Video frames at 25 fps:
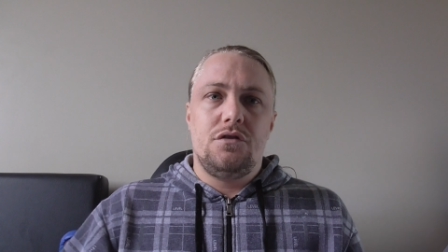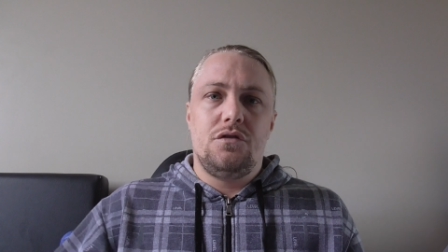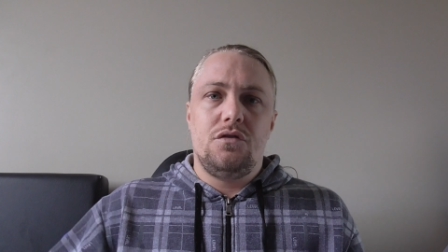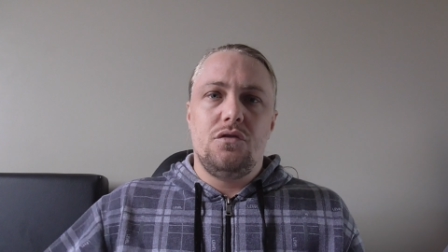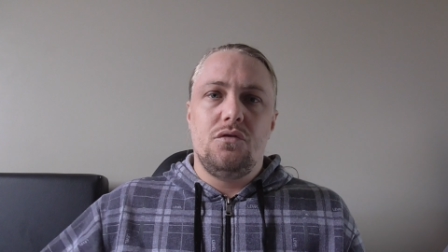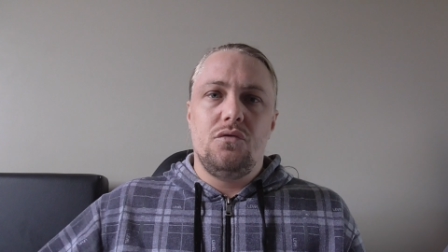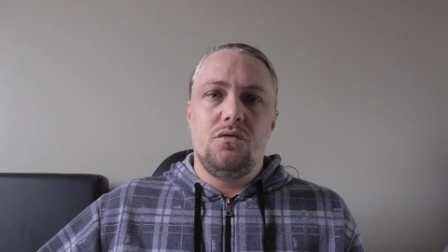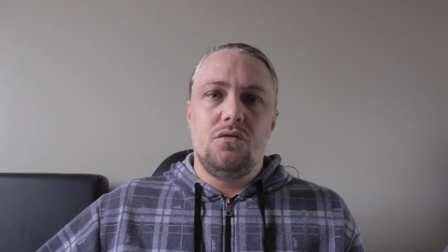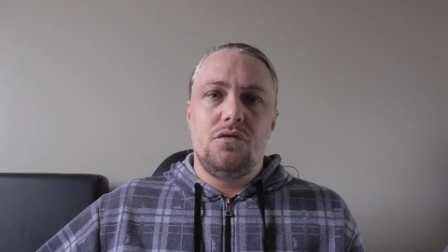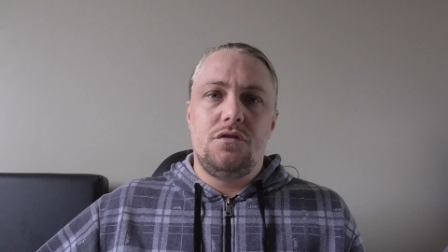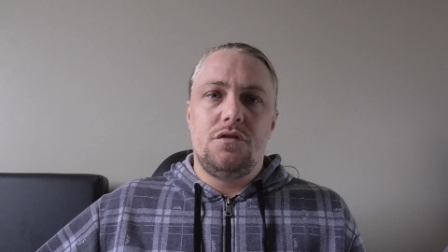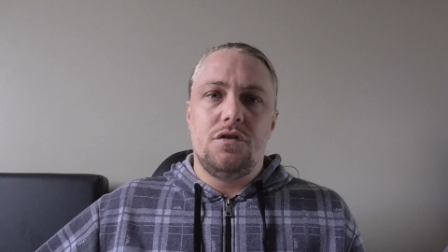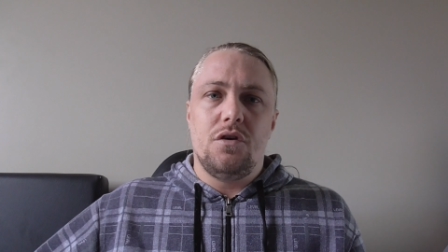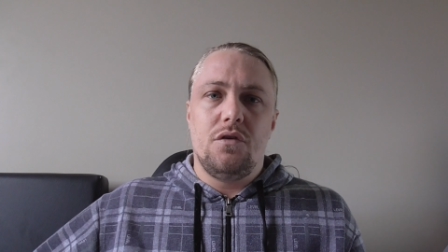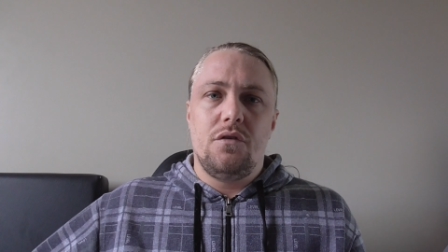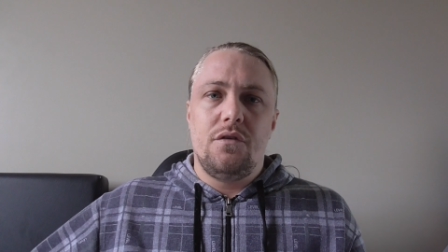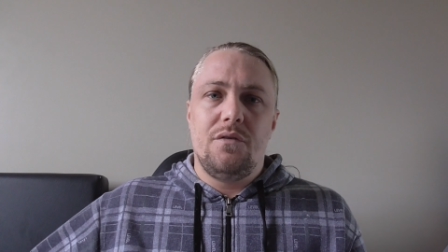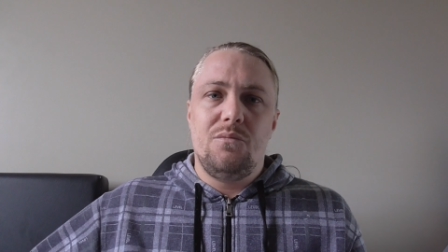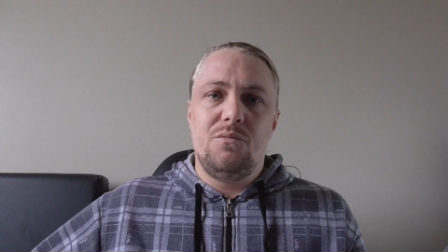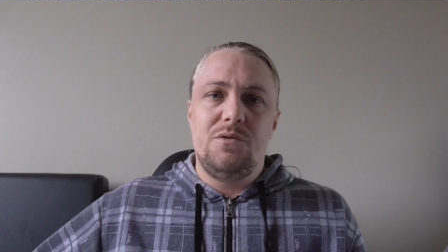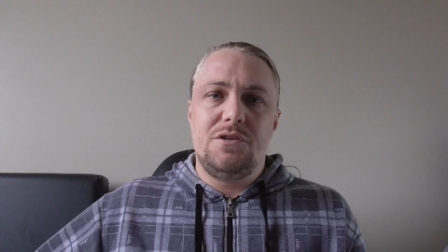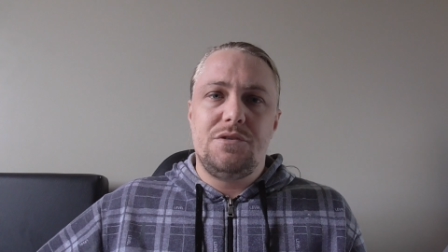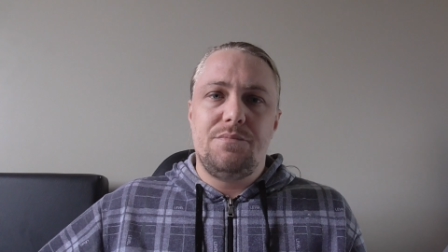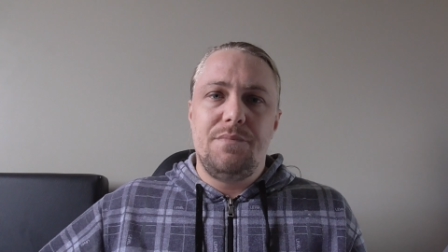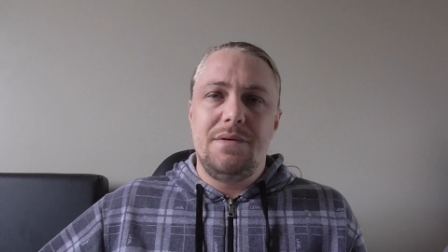
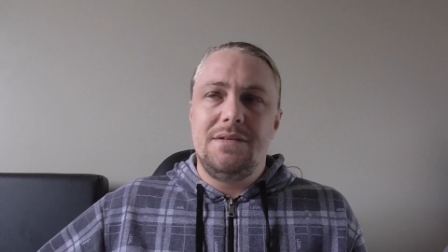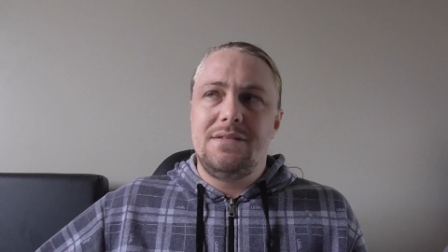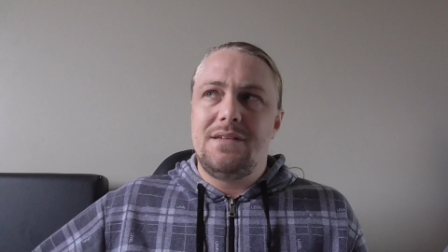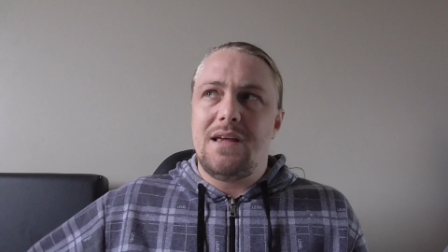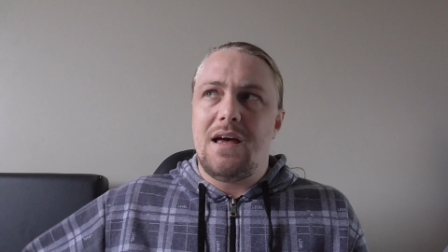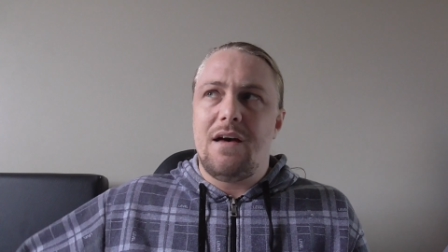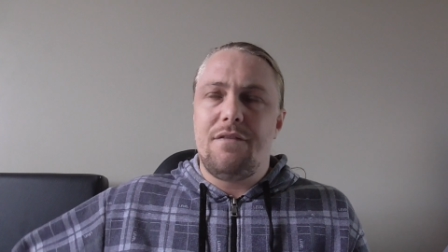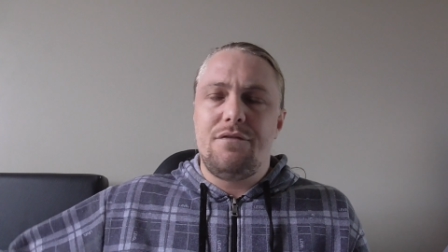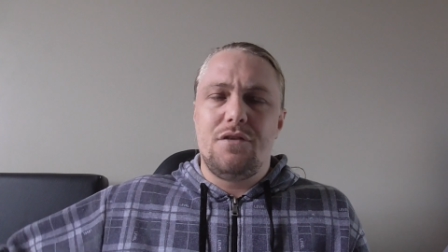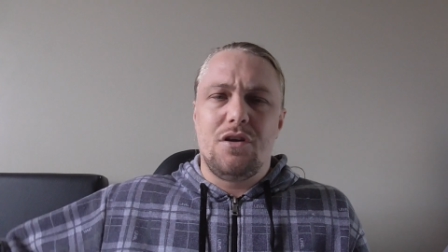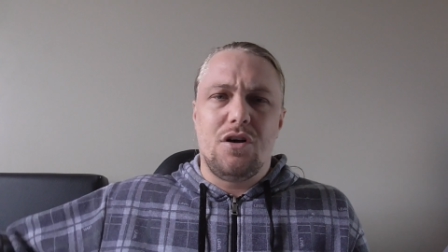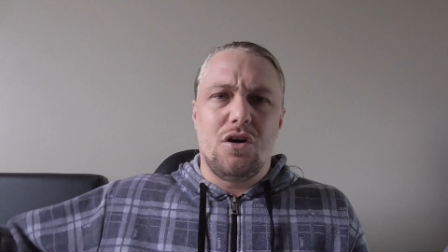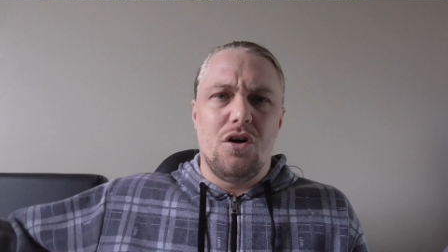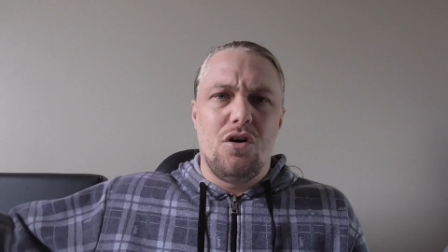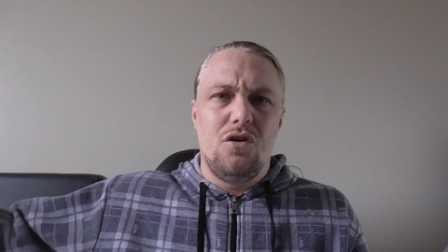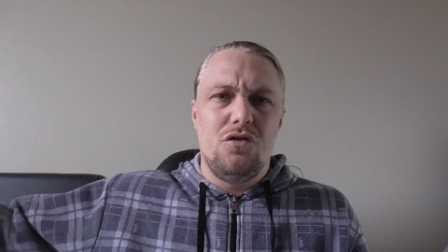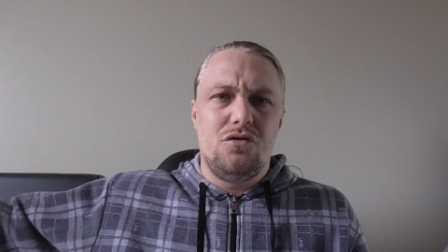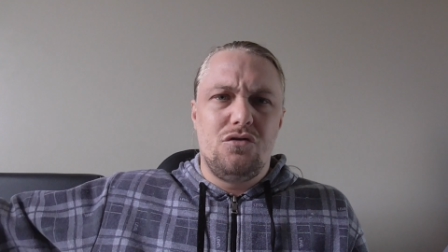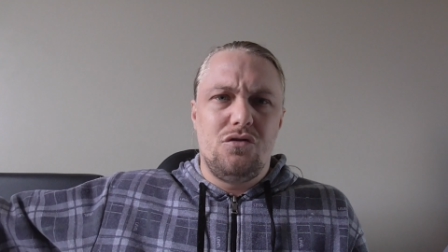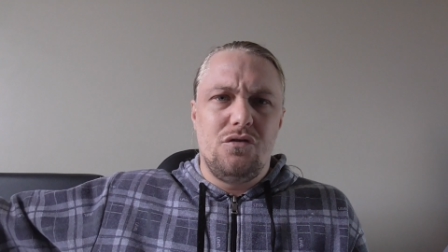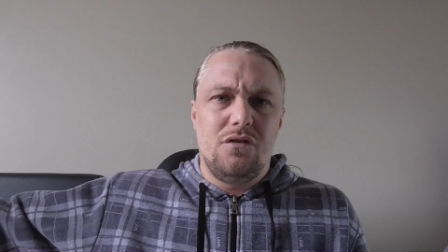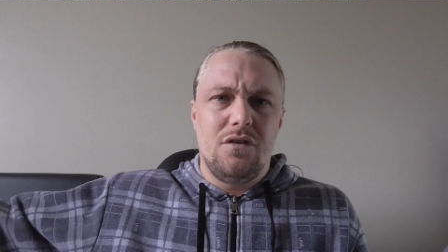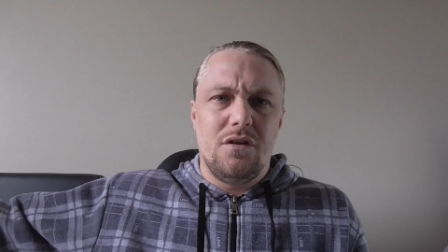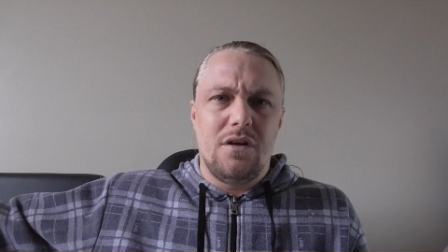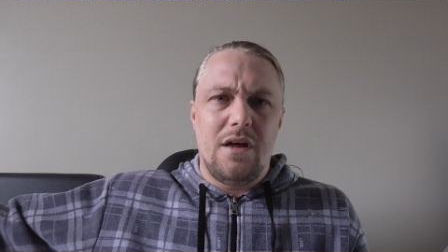which means they have to go
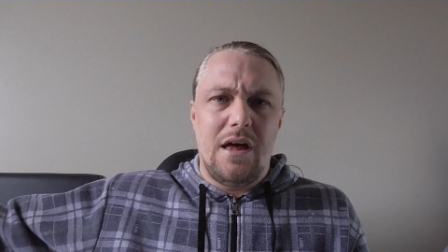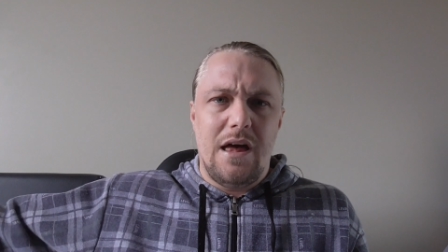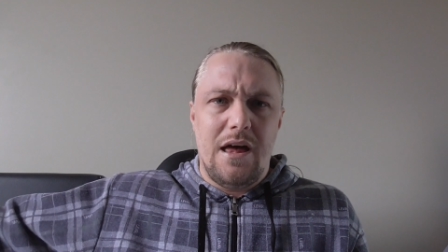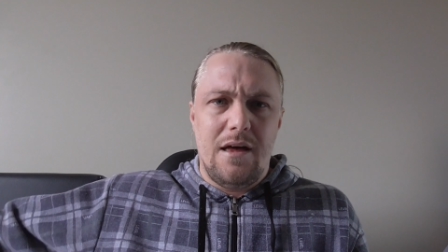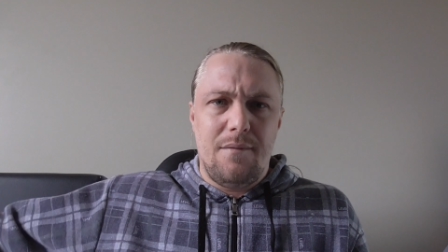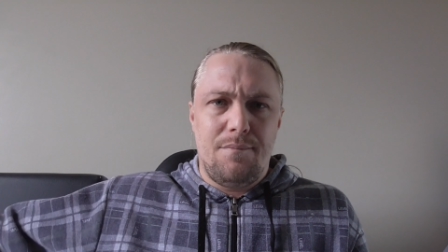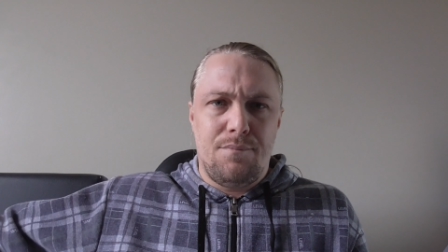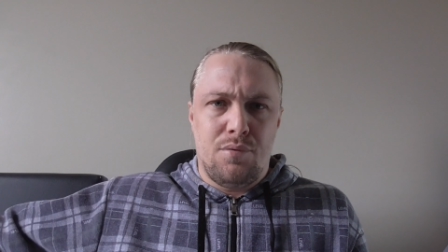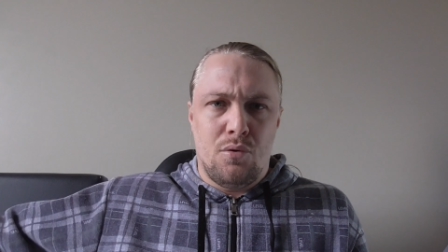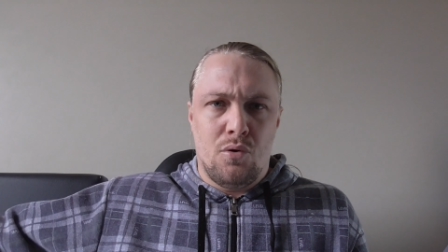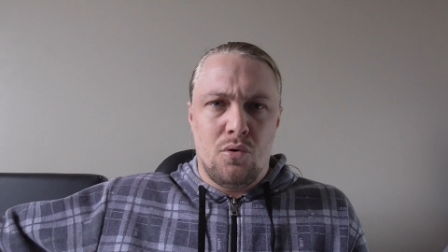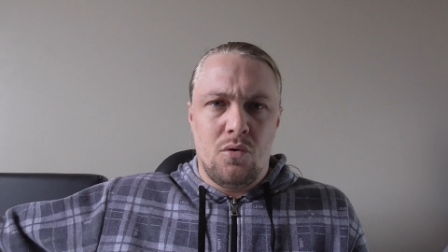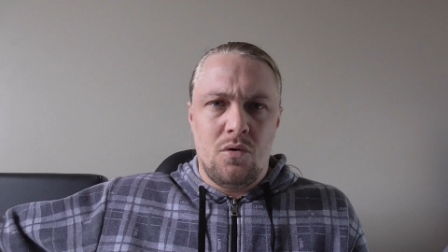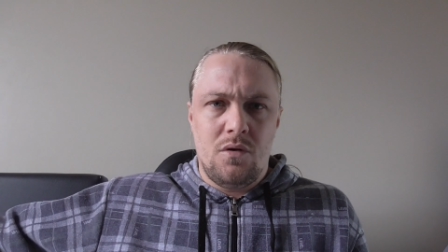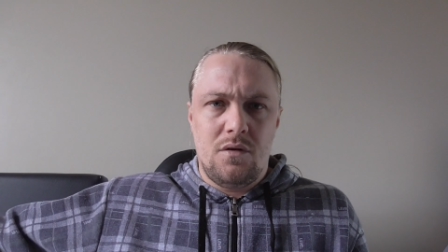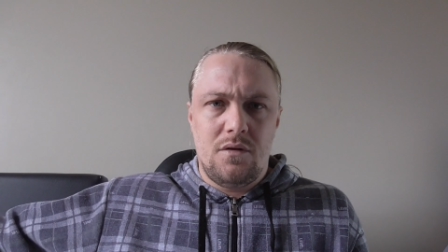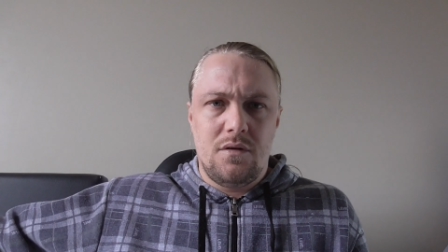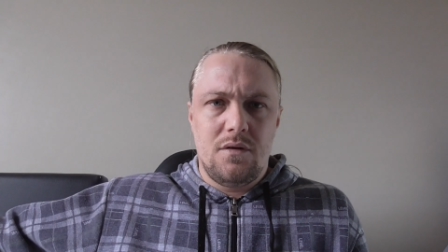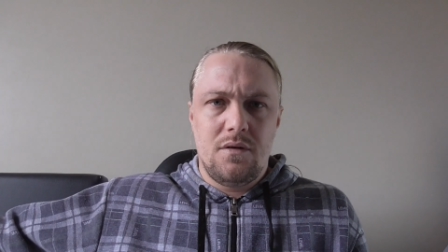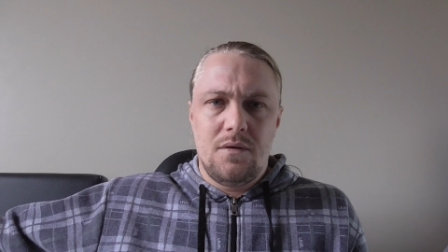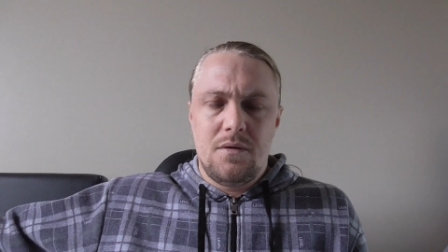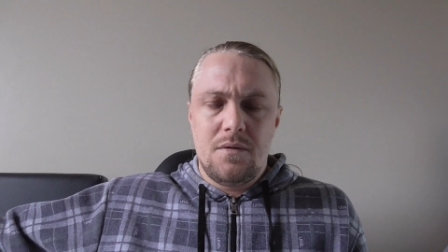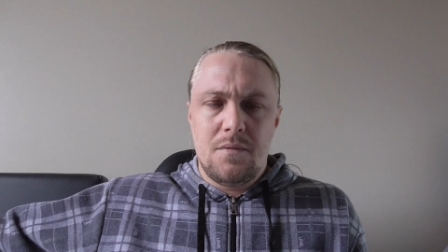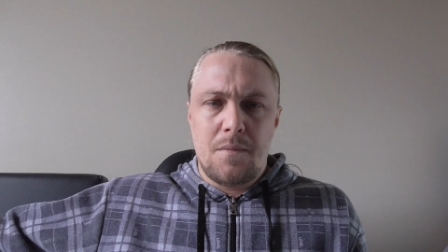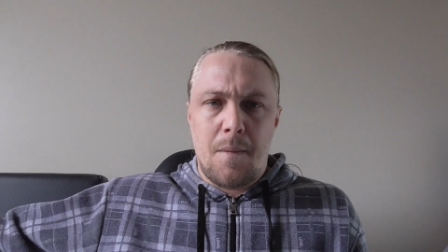to the
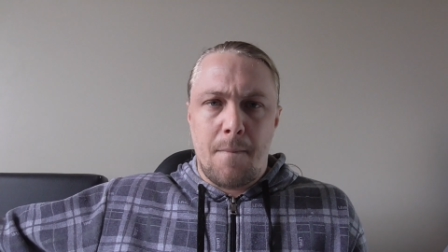airport,